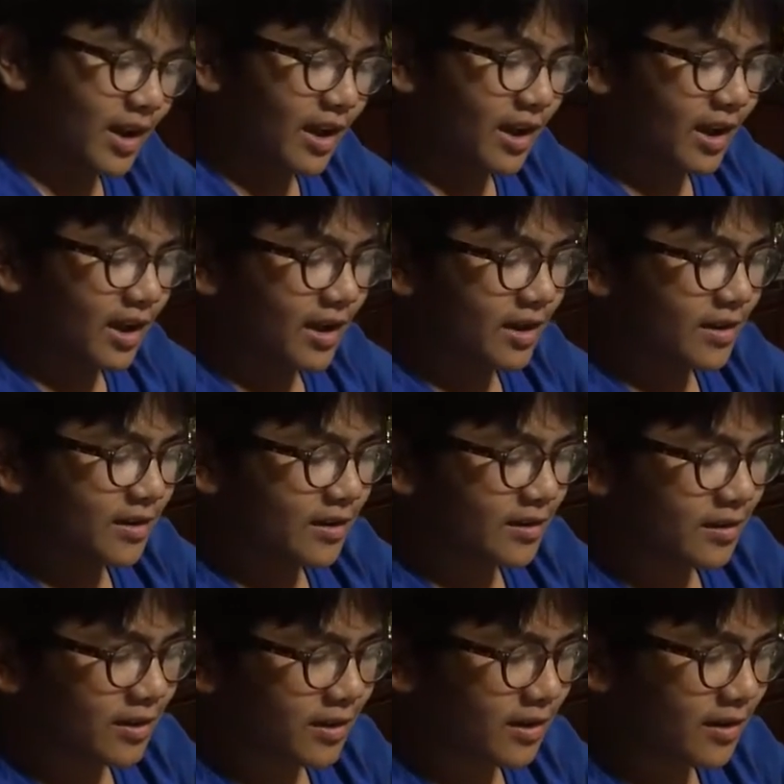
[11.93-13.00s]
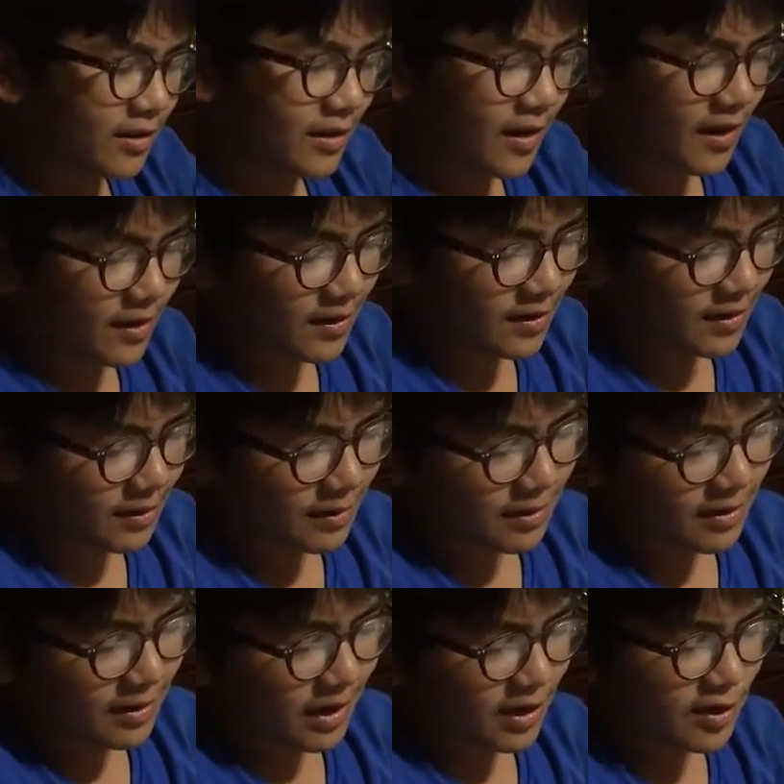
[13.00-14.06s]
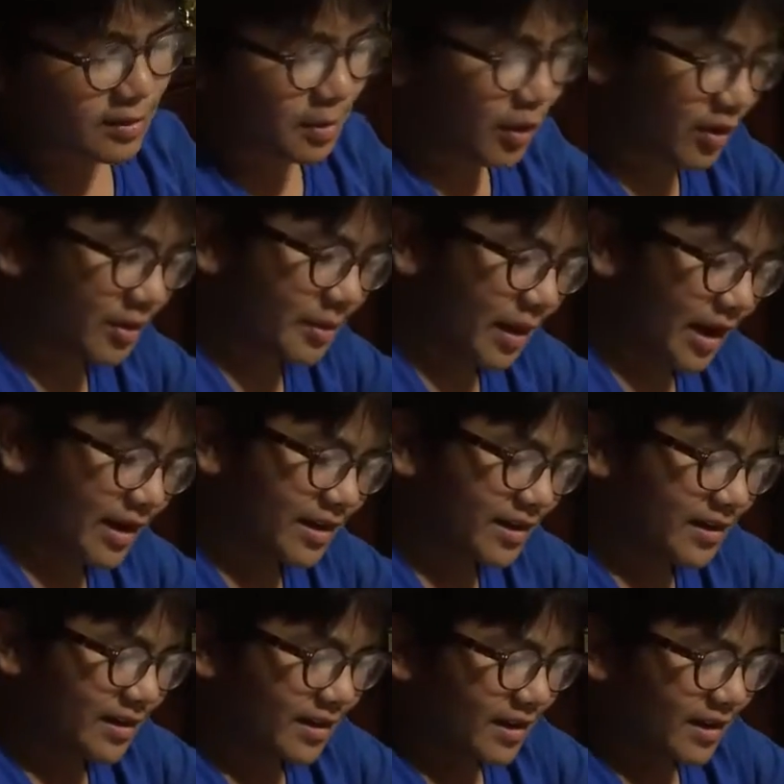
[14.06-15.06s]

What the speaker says: and you're looking around and catching Pokemon.